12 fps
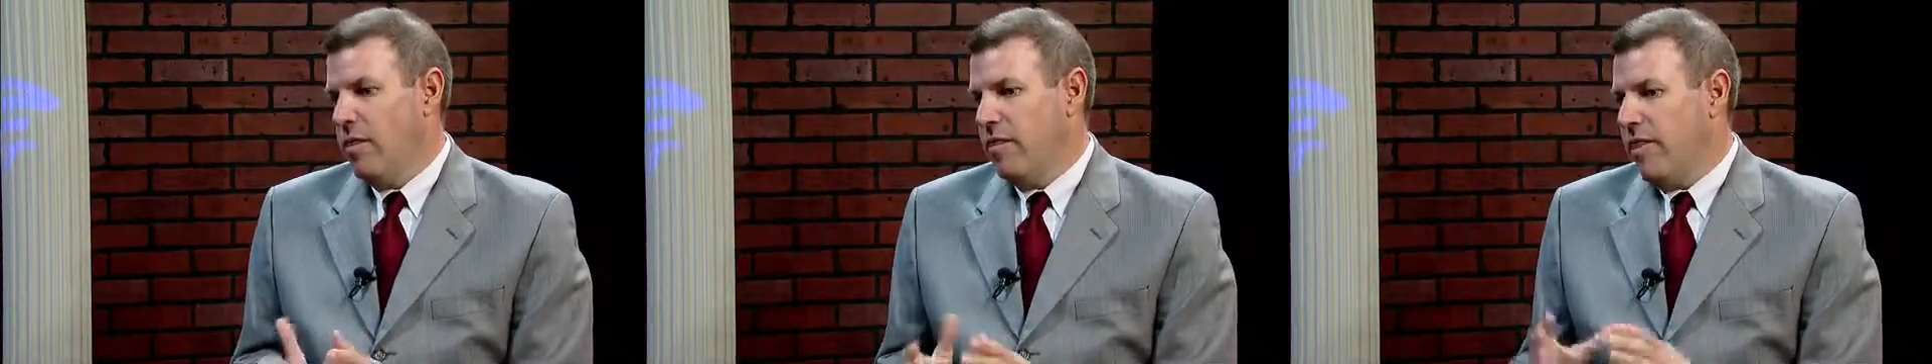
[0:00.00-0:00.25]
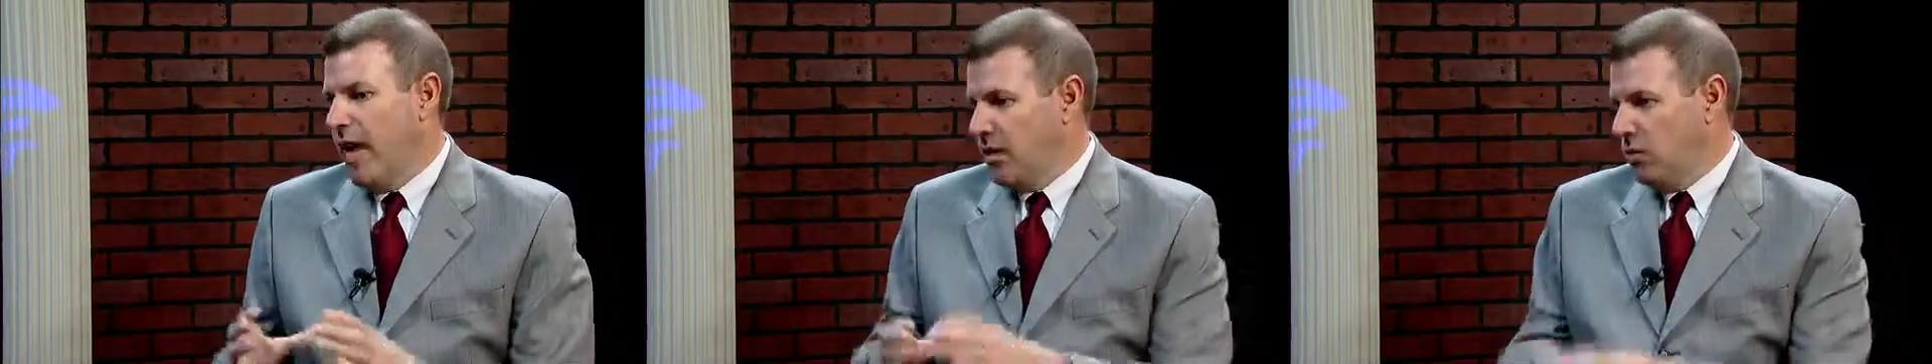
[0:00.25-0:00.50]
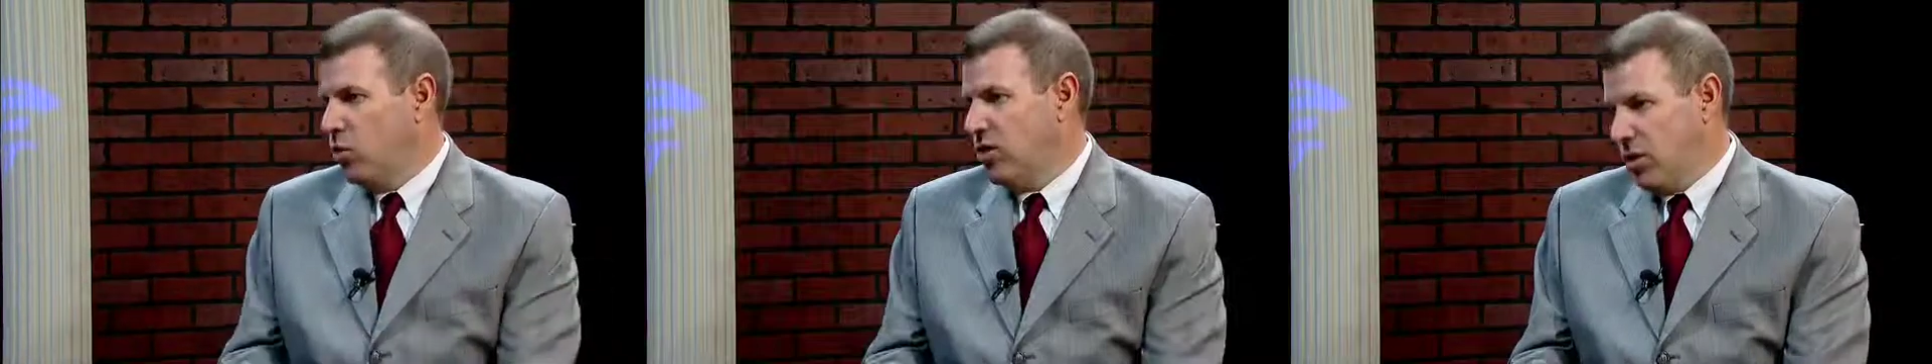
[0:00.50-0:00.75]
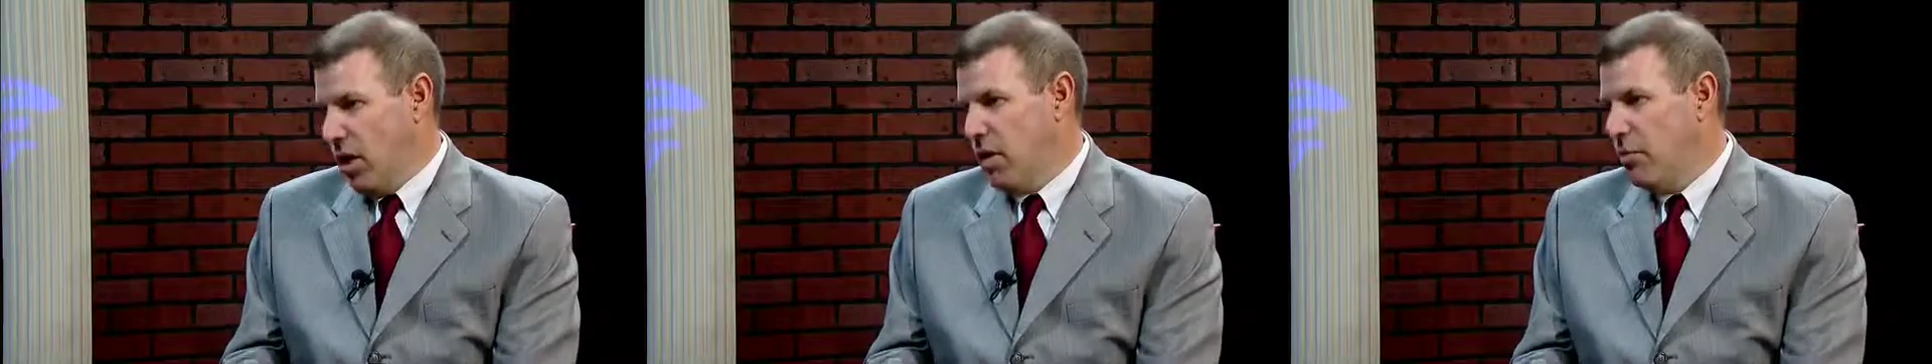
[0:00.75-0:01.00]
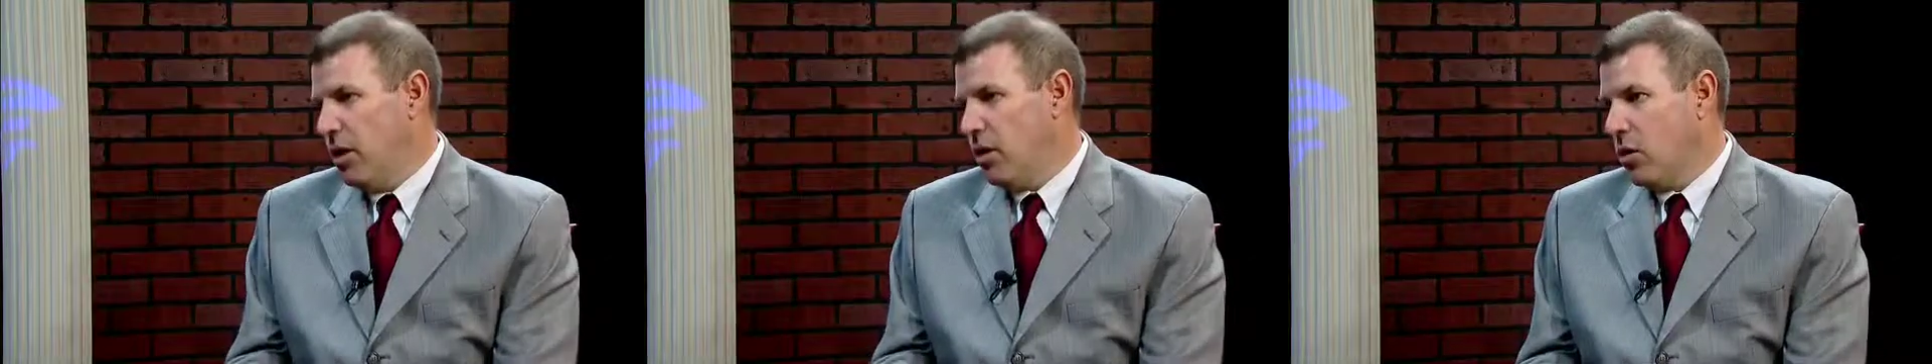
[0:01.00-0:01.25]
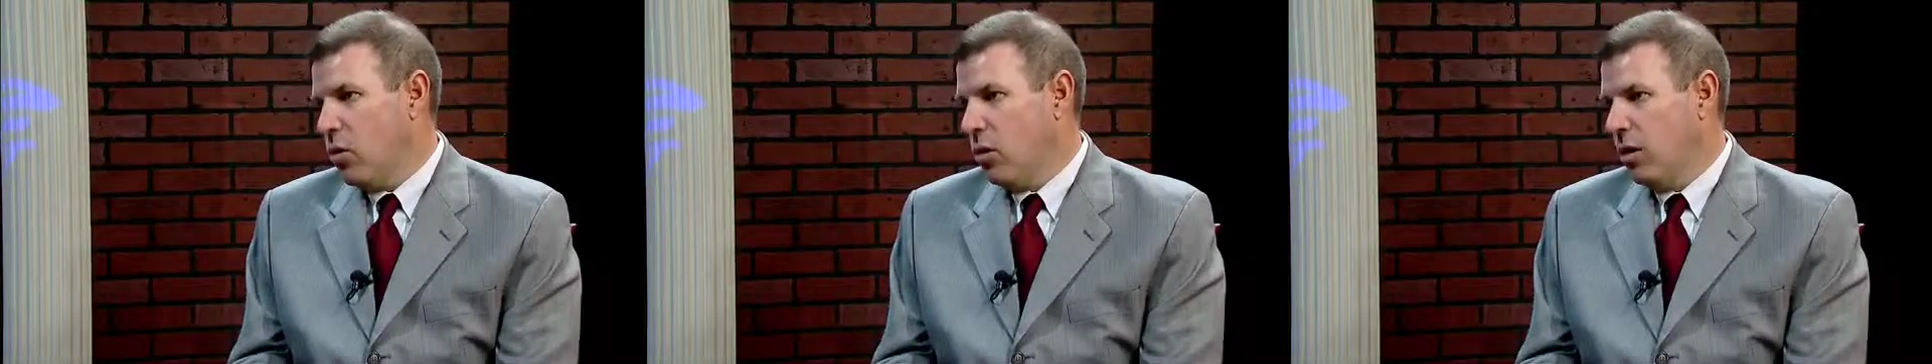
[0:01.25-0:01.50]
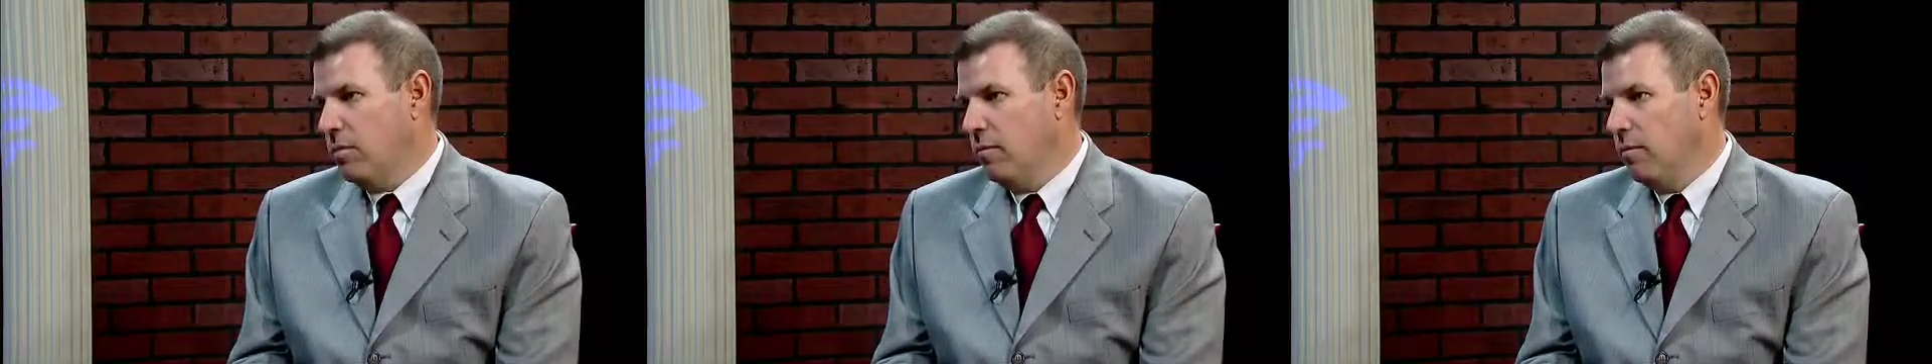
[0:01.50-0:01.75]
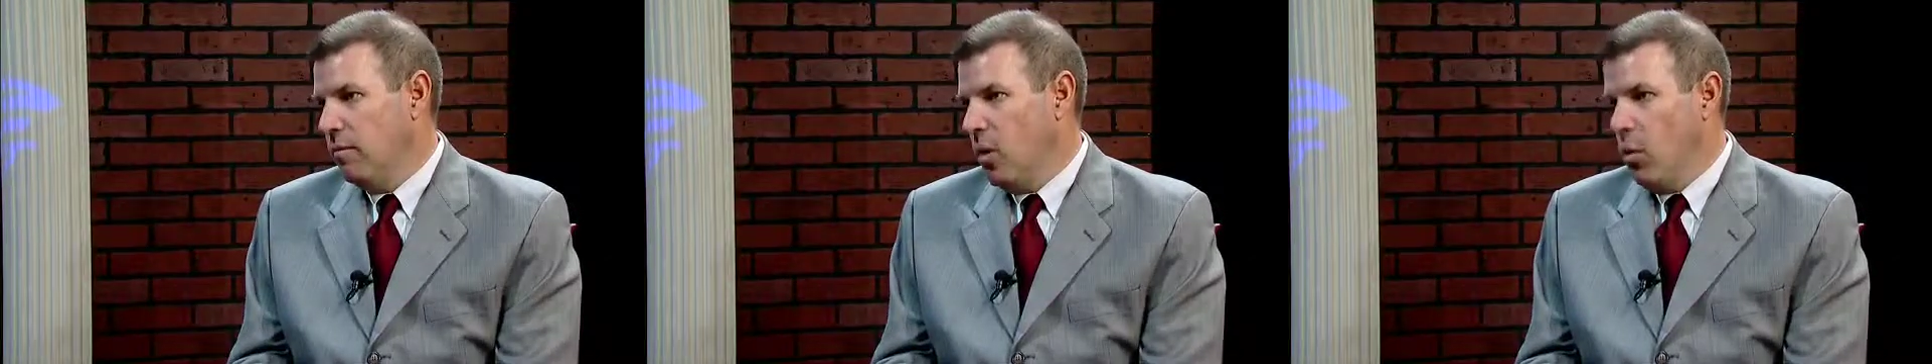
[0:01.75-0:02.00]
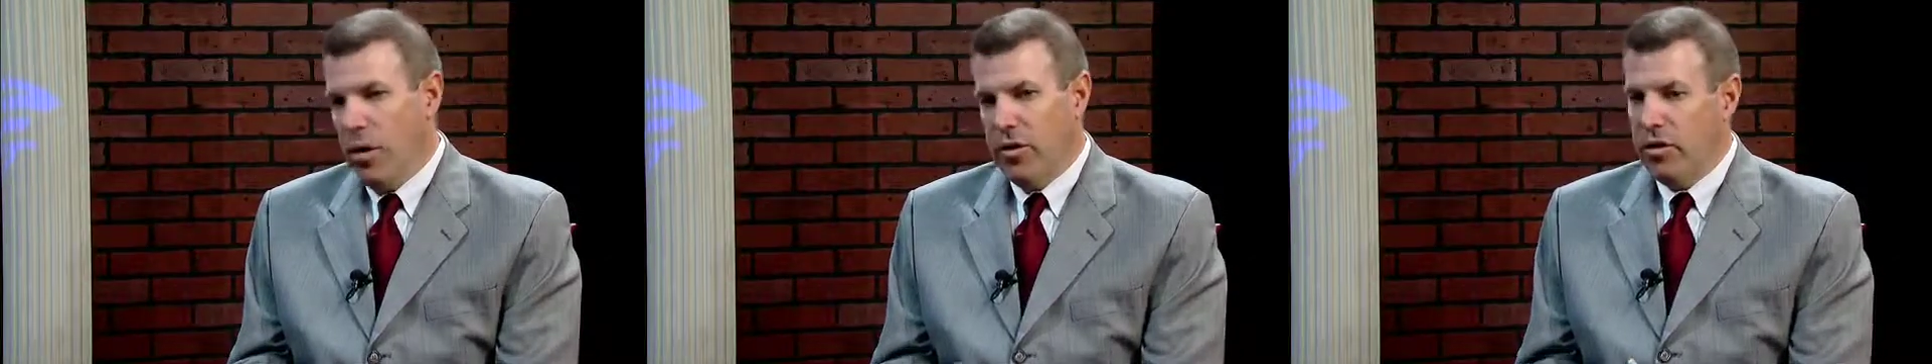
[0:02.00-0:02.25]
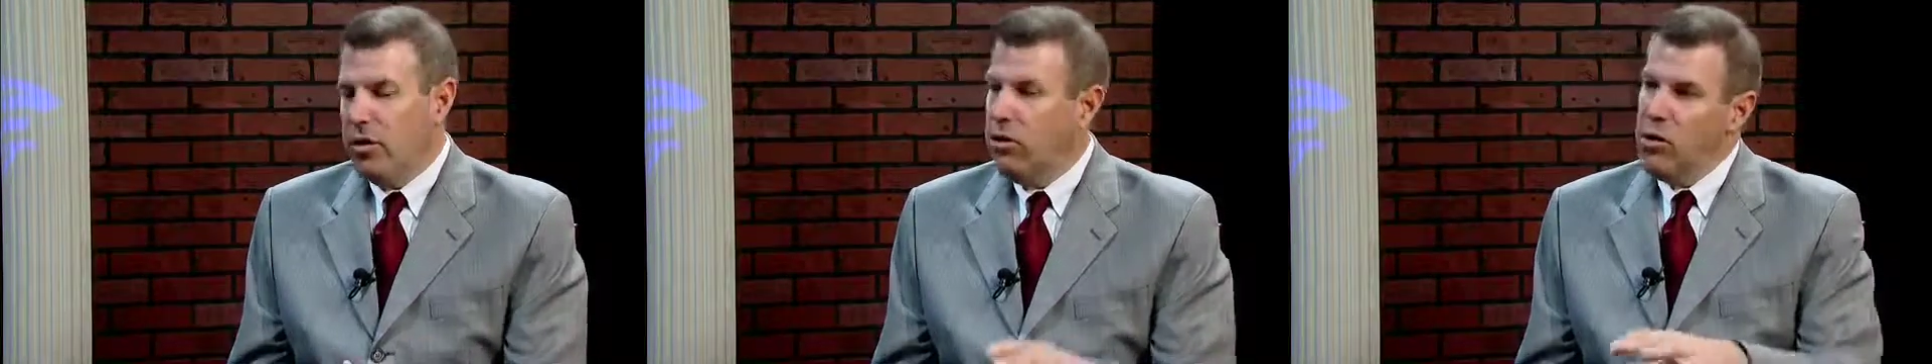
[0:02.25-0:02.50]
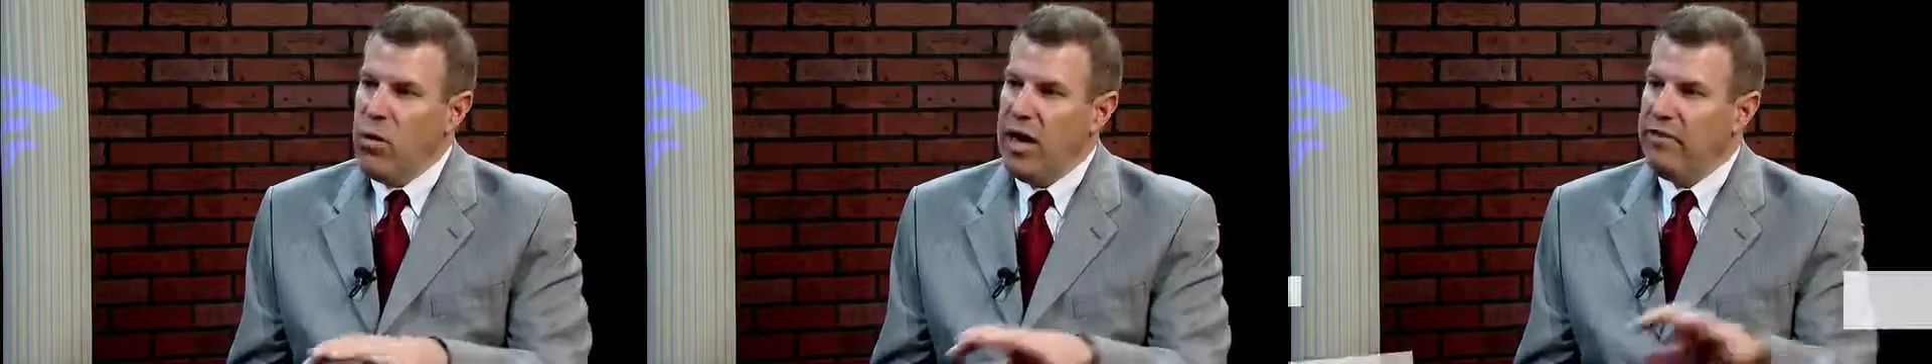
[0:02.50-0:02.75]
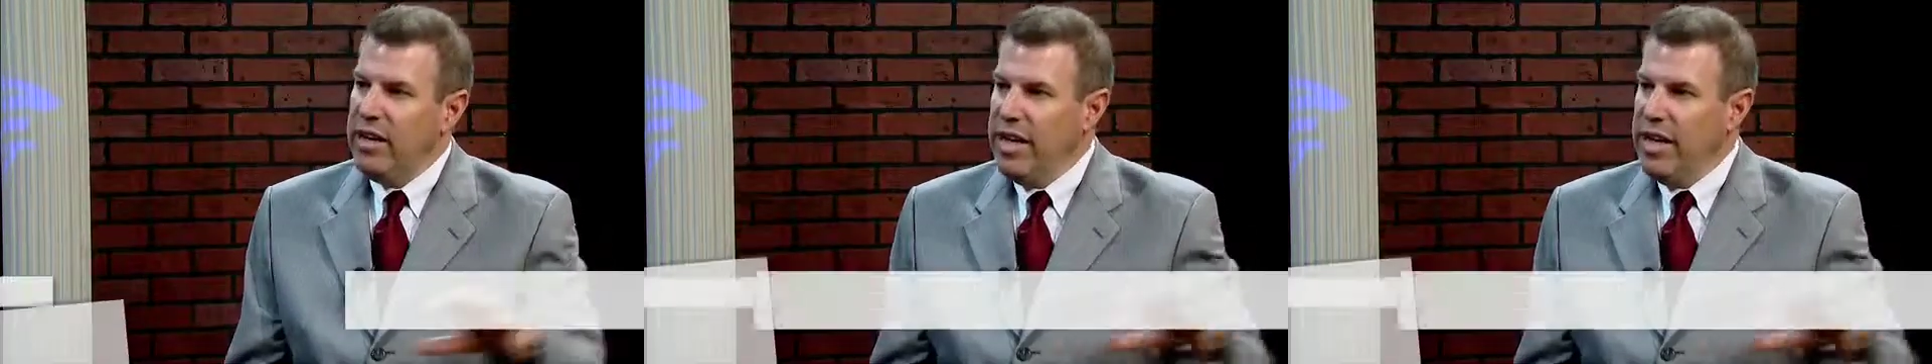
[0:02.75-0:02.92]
That's what's kind of been our core. Whether you have